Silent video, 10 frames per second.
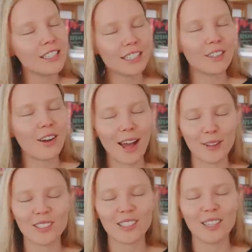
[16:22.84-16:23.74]
single
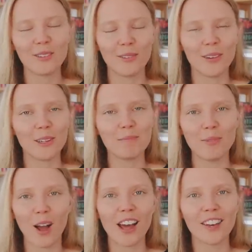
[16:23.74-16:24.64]
household in the world
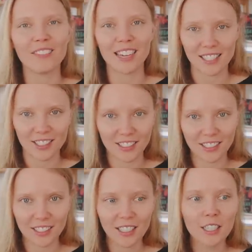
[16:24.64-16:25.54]
bought a rice
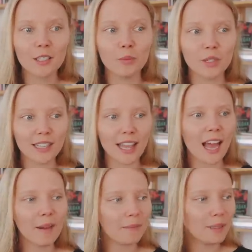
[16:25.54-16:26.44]
cooker? Would
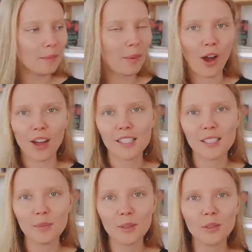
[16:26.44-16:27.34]
that be
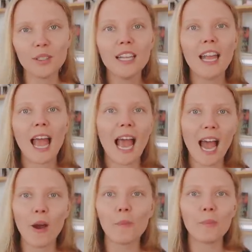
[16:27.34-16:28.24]
possible?
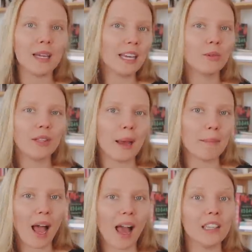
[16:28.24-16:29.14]
How big would
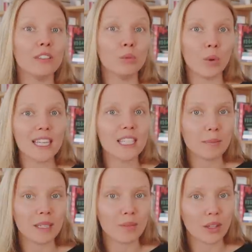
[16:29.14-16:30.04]
that pile of
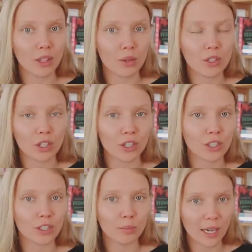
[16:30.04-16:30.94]
waste be when those
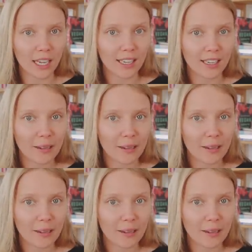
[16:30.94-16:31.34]
cookers break?